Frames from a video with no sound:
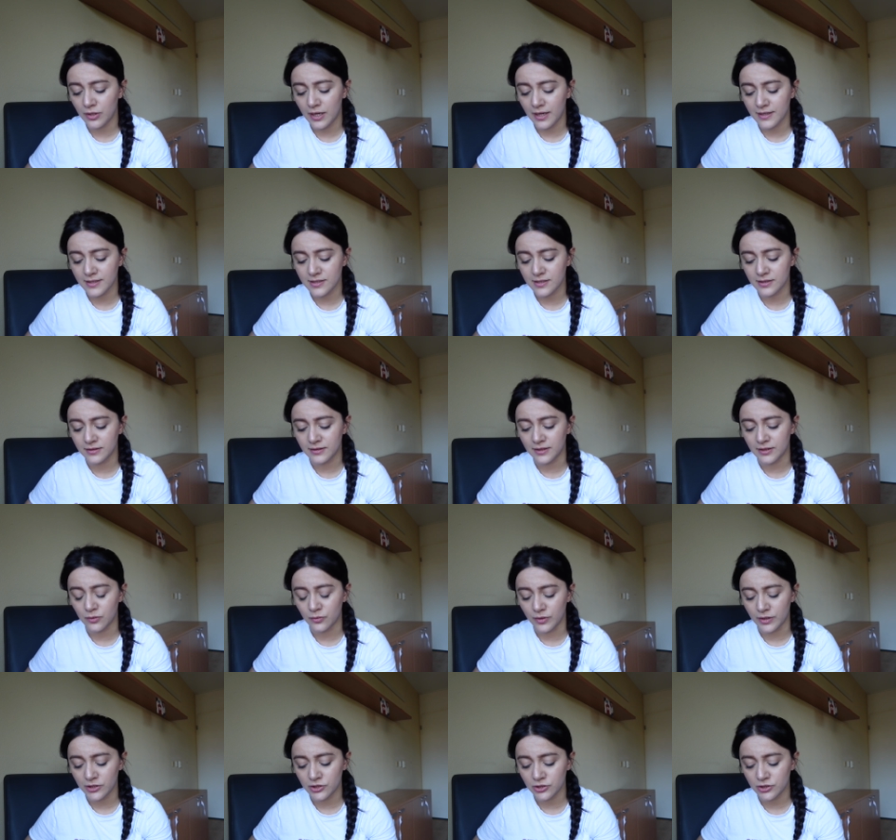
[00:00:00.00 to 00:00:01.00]
answer the
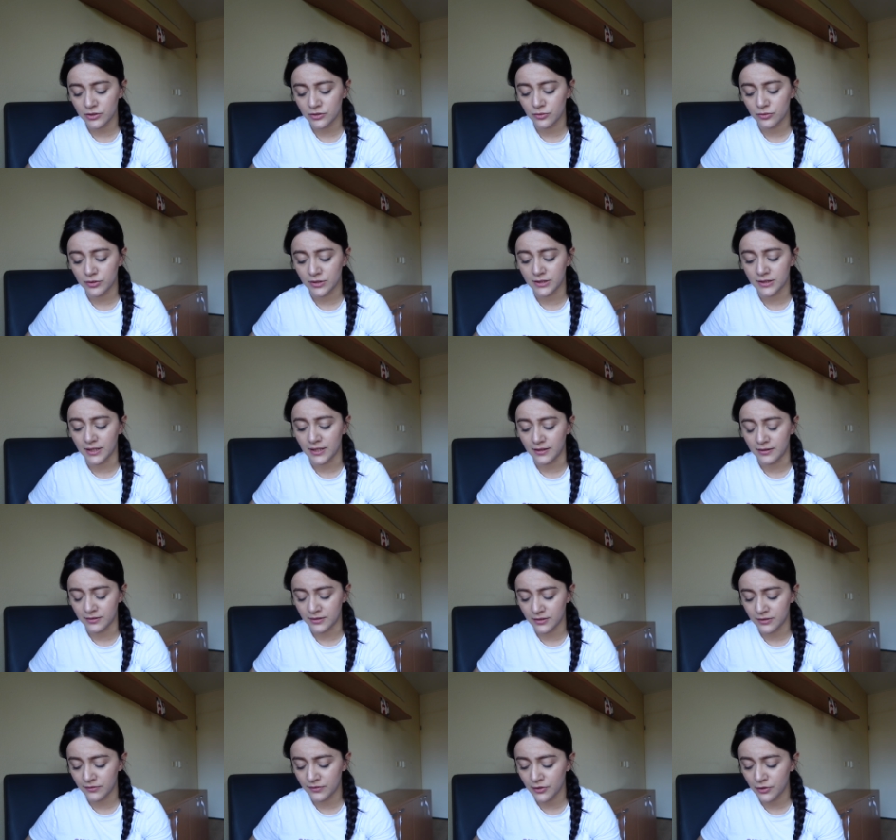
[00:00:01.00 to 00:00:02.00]
question during the
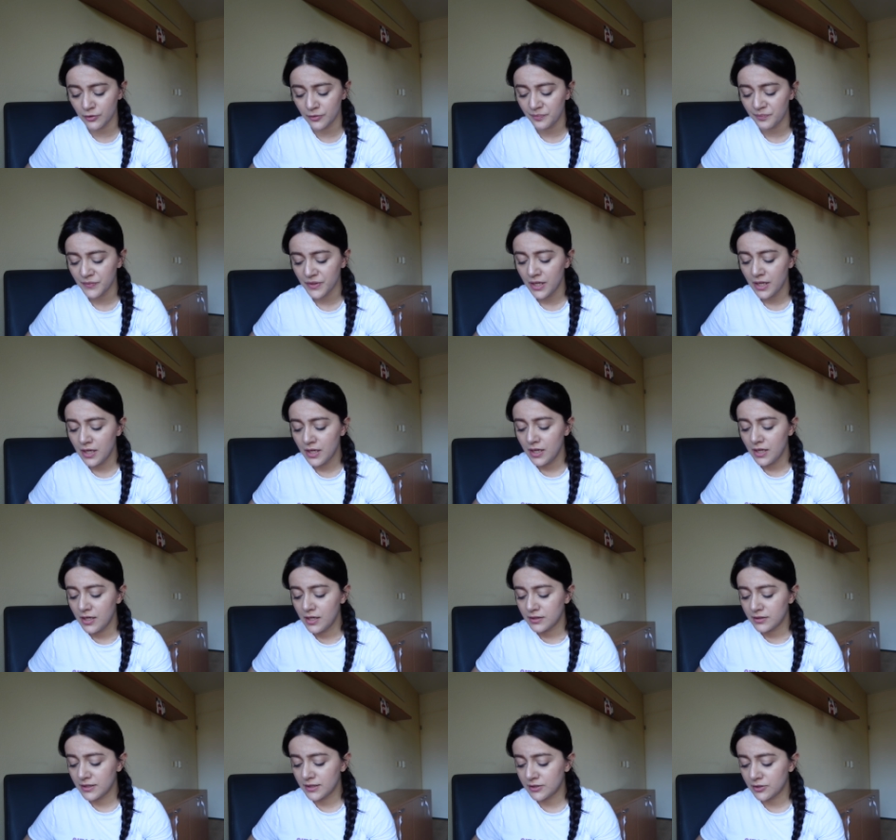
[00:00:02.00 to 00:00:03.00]
interview.
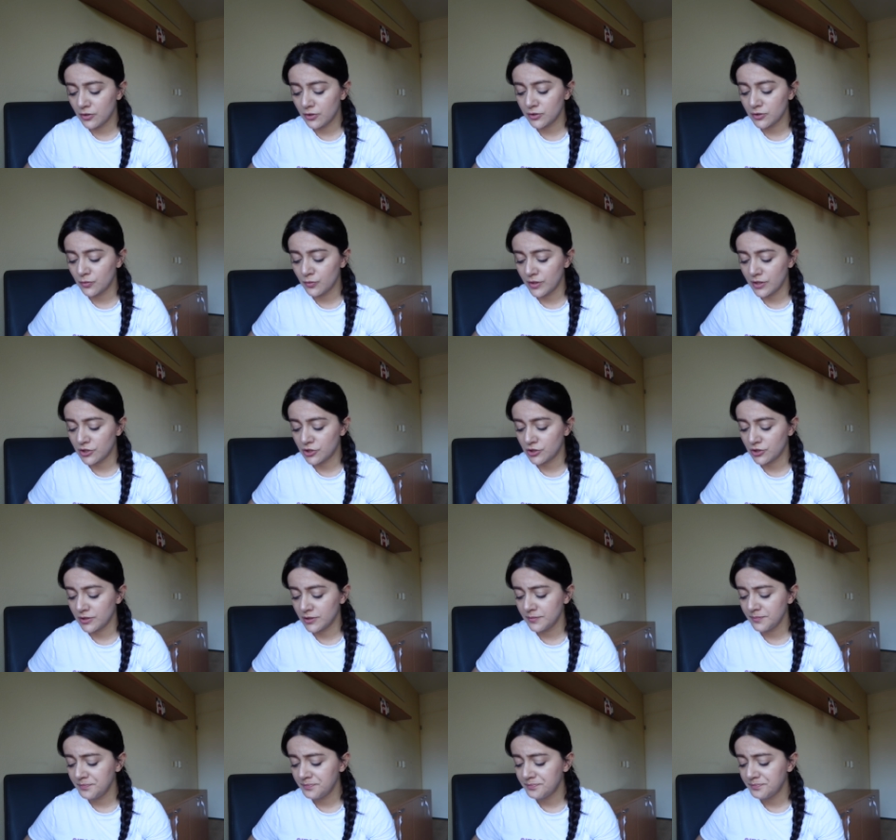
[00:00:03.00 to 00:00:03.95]
The third question